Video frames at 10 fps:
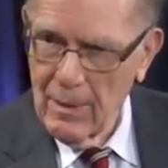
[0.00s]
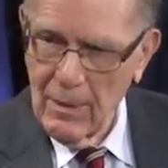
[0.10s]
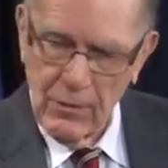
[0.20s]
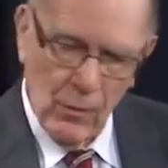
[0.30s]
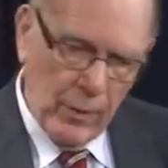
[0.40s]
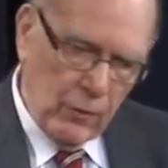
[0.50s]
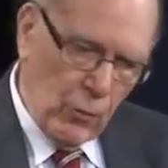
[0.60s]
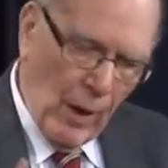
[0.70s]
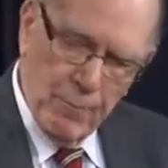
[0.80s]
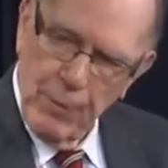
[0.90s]
So that you
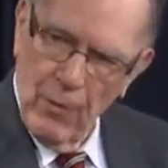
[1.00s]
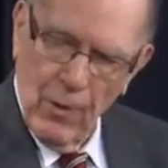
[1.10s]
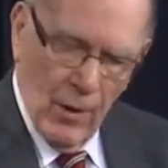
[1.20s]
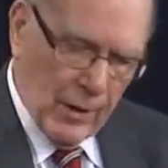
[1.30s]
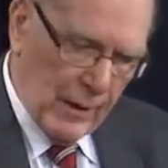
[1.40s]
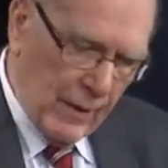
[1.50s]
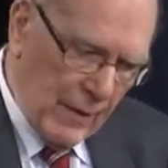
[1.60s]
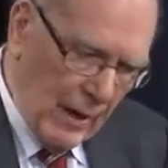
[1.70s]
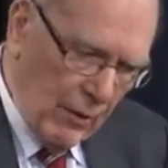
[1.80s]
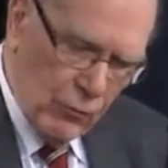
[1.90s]
have periodically in
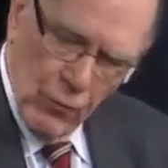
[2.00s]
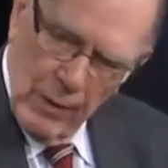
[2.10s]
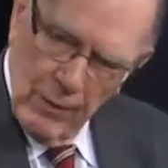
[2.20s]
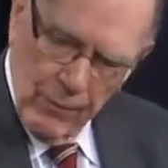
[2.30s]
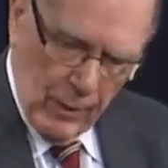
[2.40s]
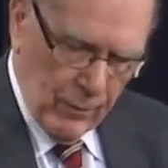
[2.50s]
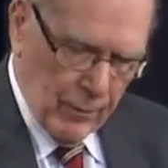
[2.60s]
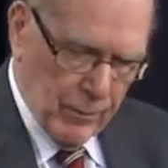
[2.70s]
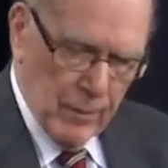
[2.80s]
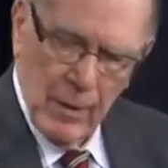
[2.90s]
the history
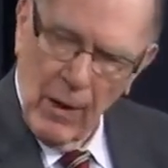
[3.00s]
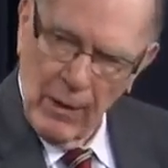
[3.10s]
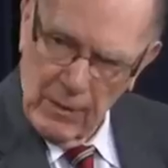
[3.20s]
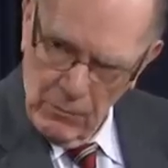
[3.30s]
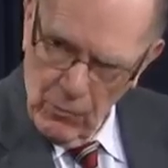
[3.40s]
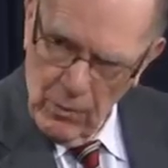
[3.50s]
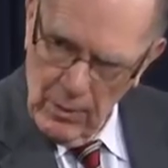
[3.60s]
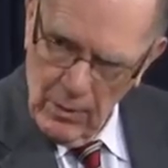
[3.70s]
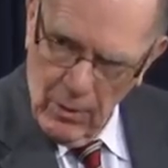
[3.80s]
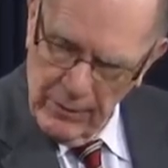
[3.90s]
of
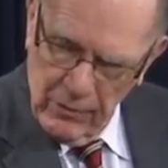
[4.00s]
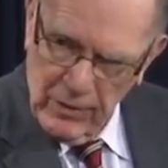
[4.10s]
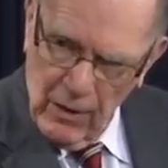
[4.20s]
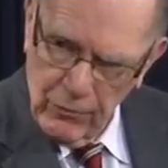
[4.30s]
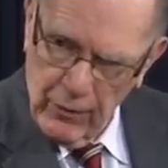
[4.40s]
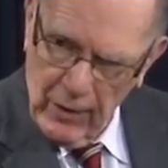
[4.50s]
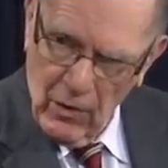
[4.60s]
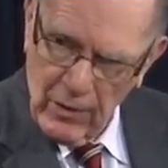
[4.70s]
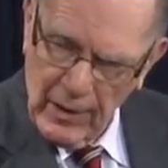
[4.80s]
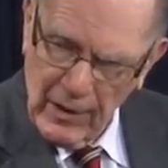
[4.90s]
this culture,
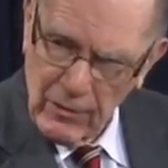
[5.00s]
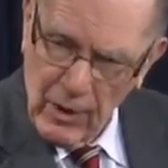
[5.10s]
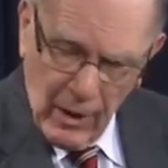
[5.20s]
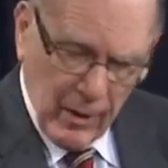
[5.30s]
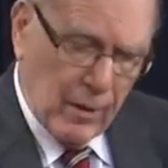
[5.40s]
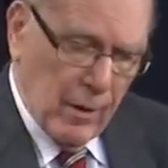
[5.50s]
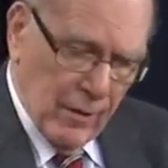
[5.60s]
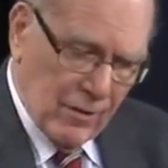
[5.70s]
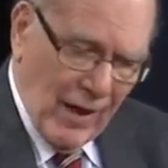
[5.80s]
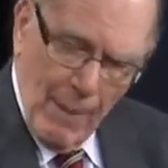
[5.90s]

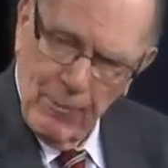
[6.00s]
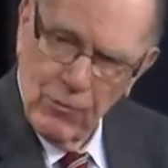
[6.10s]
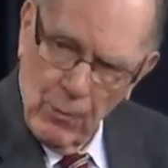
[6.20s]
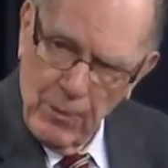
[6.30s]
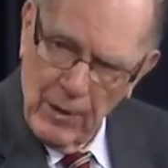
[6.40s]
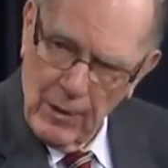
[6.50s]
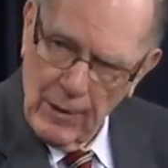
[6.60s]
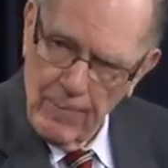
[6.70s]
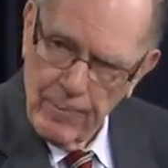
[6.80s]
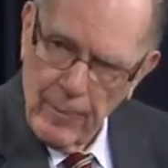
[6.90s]
this happens repeatedly.